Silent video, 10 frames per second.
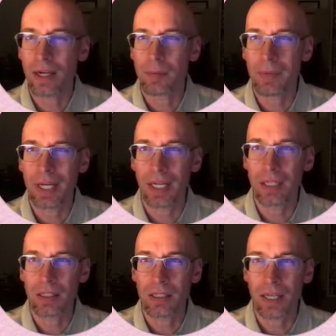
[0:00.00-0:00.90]

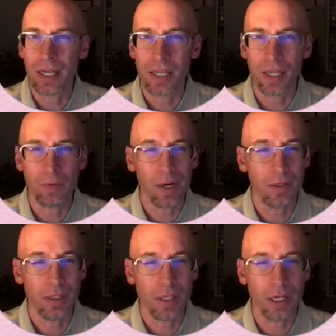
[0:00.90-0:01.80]
and anything
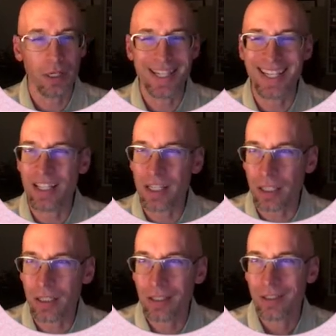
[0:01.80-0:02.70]
around artistic